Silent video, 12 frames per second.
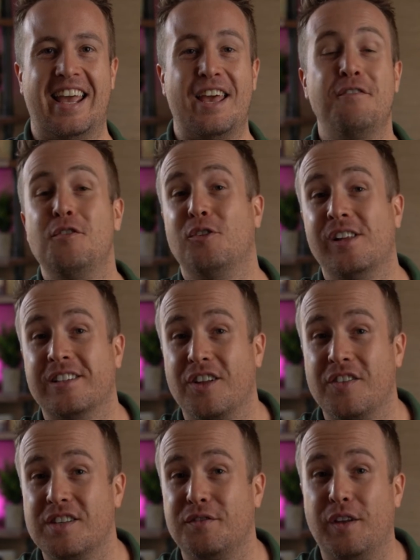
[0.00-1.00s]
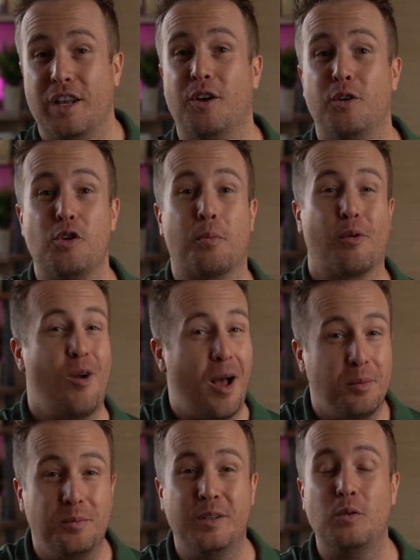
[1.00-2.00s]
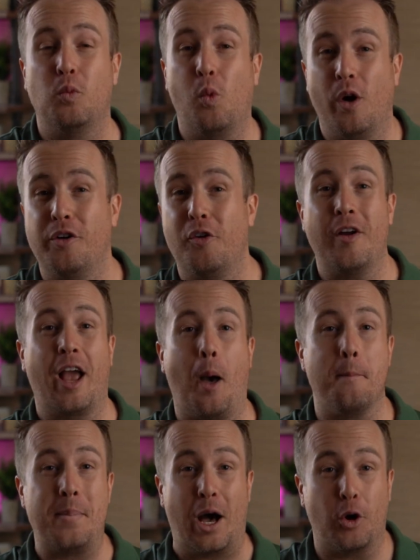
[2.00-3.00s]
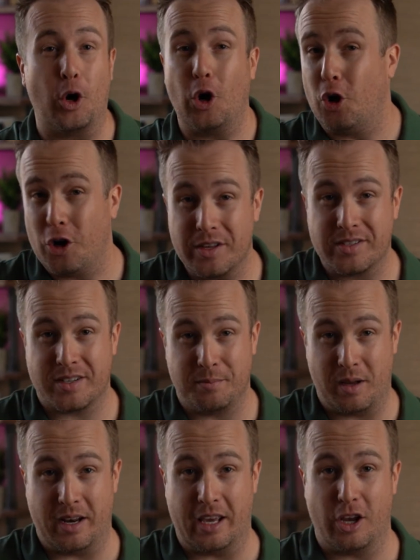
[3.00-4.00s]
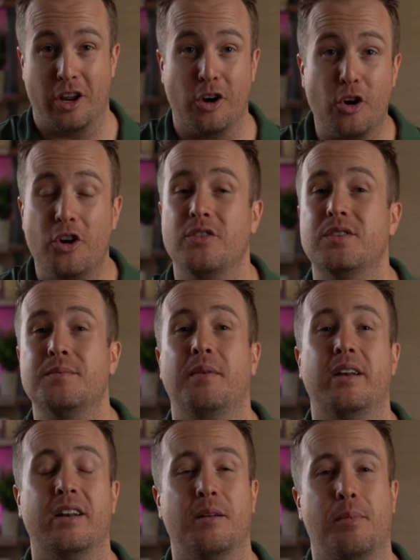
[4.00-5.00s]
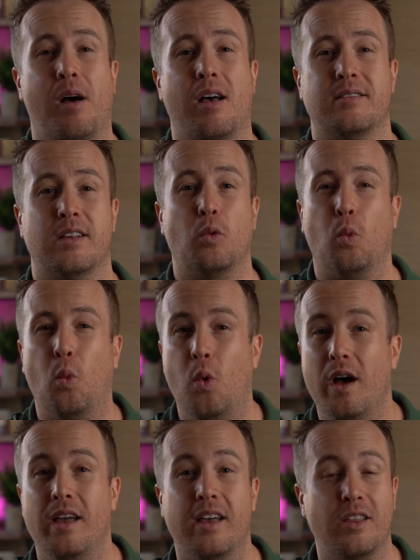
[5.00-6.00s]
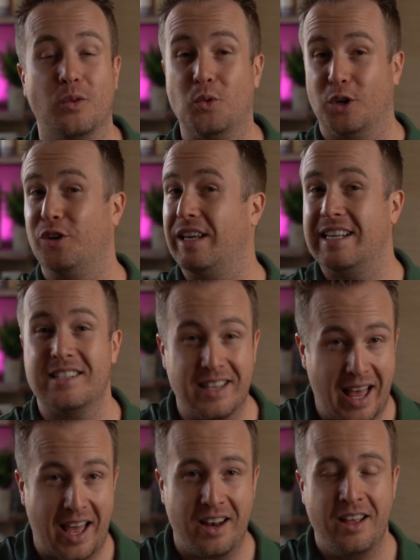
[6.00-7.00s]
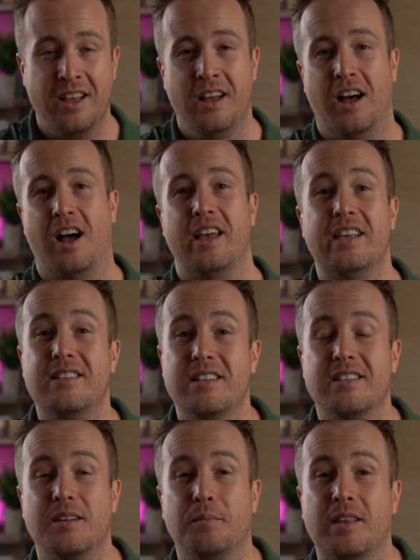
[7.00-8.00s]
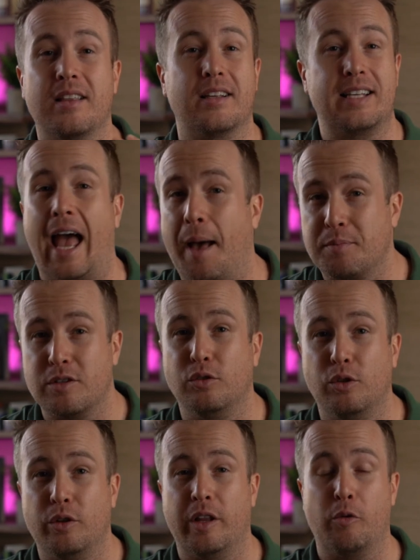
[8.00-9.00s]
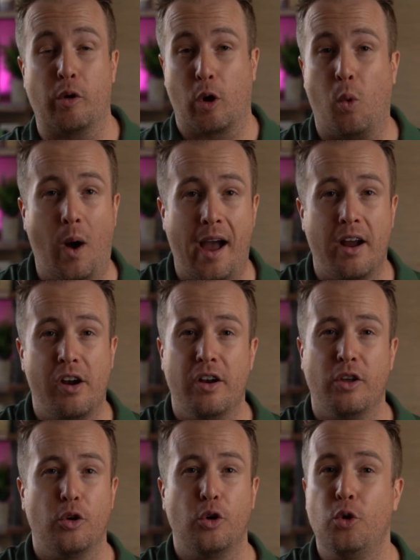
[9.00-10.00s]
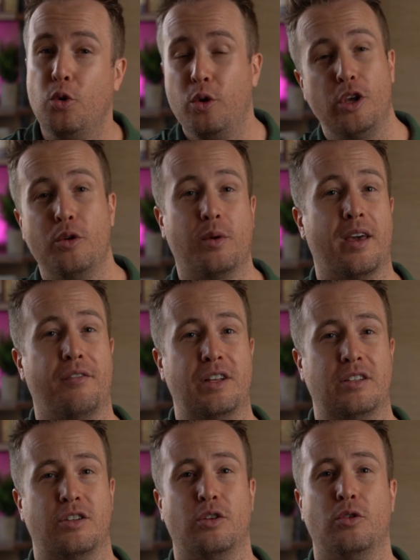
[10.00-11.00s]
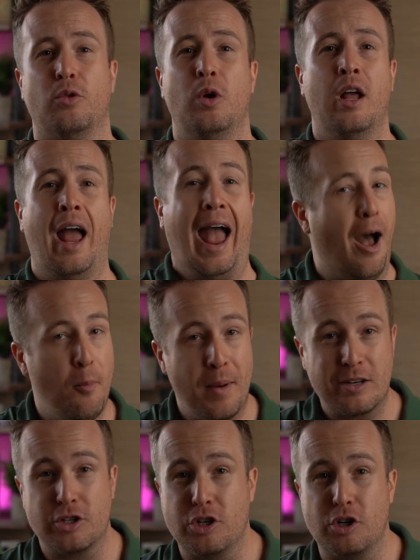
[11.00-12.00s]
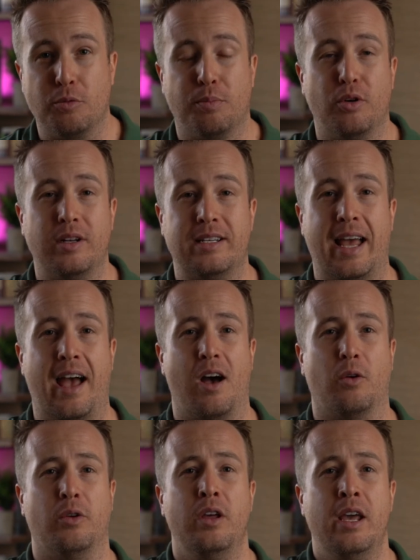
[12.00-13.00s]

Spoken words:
If you clicked on this video, you're probably wondering about earnest money, an earnest money deposit. What in the world is that? Is it something that's absolutely required? Who do you give it to? How much do you put down?